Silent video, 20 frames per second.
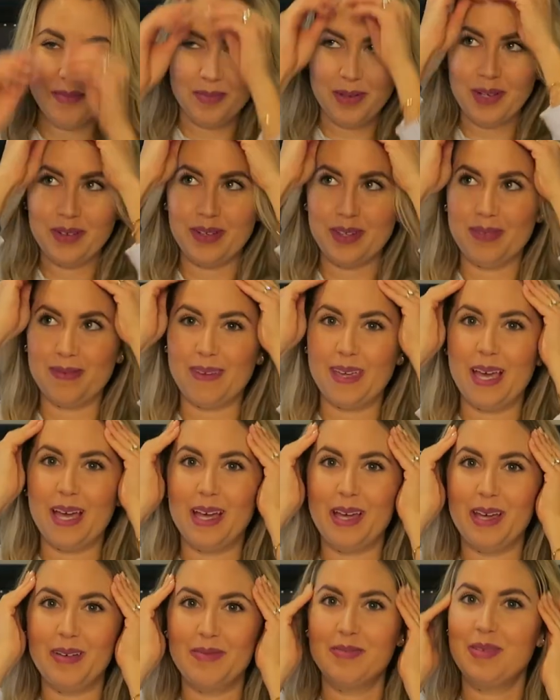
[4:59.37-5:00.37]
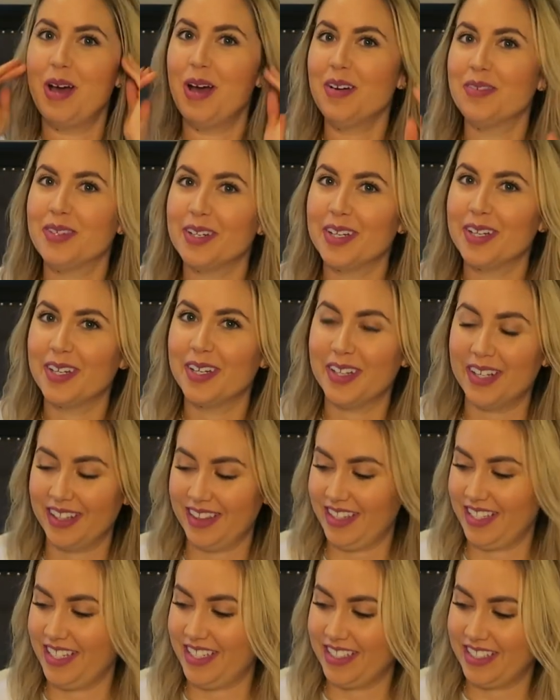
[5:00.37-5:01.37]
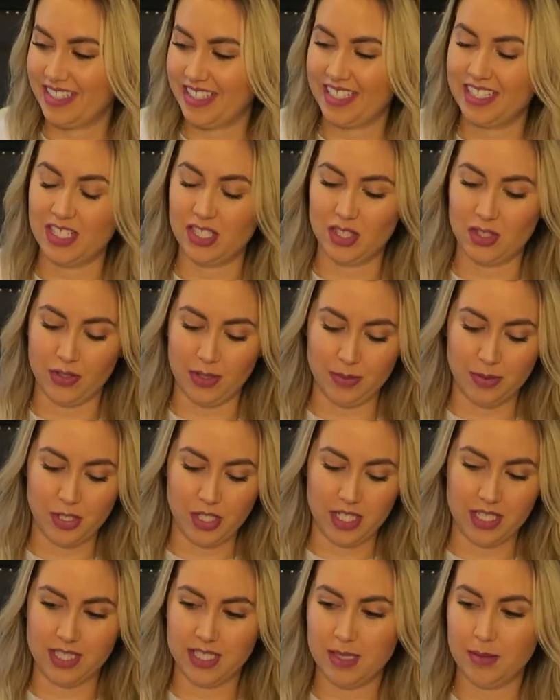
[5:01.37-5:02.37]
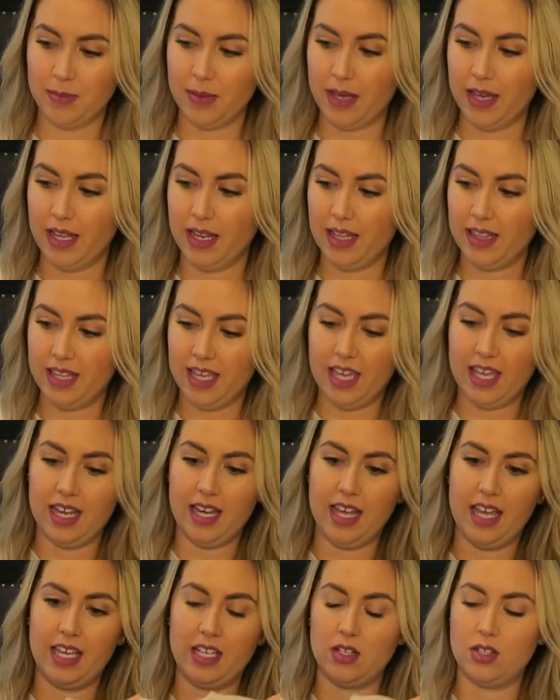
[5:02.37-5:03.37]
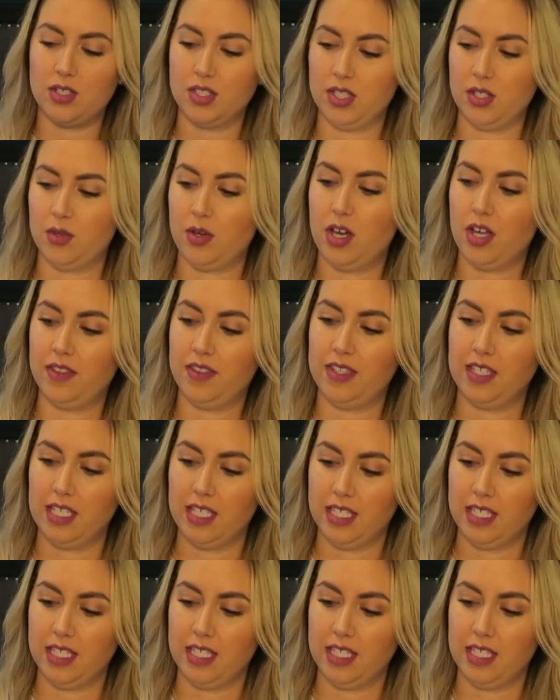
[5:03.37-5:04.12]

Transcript: bear with me, I am not very good at these descriptions, but then I also got